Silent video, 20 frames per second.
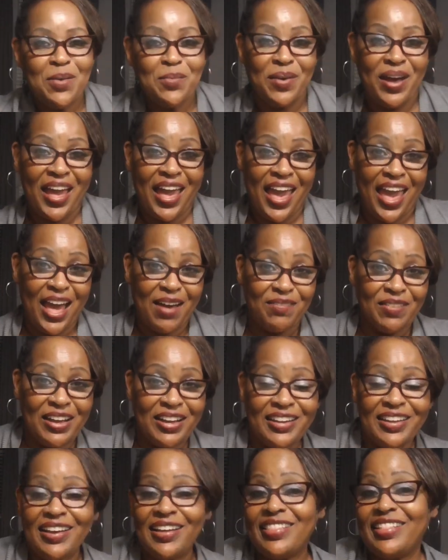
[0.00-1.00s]
We have
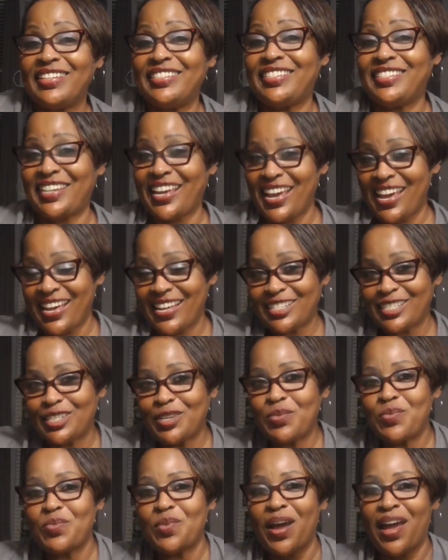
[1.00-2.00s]
another chance
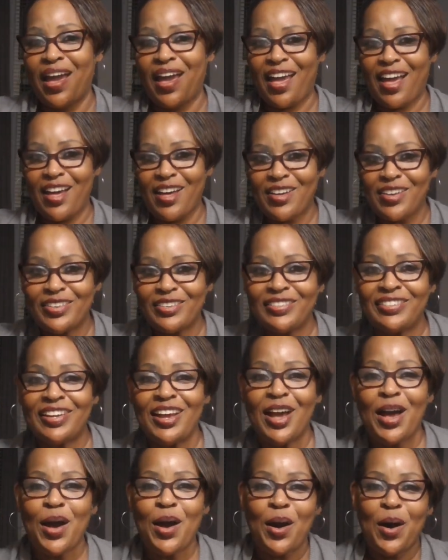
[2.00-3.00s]
around
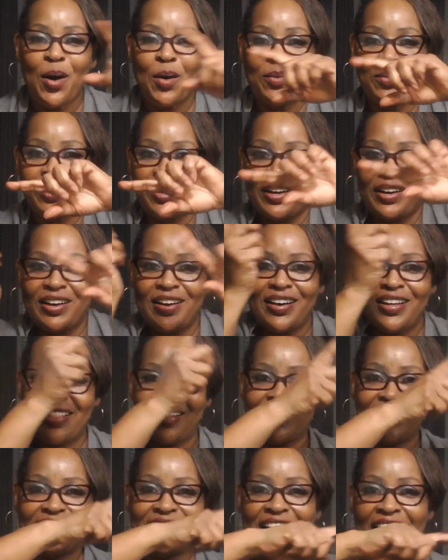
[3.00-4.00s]
on the
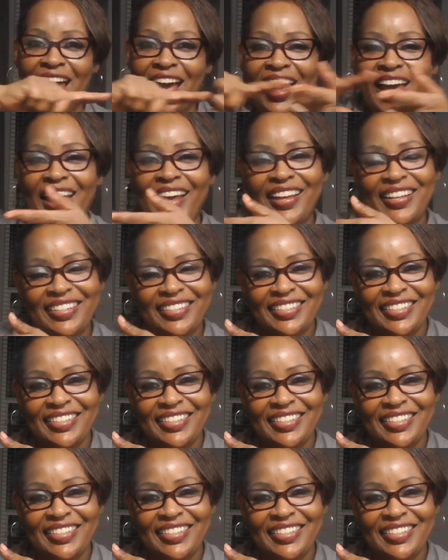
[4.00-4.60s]
other side.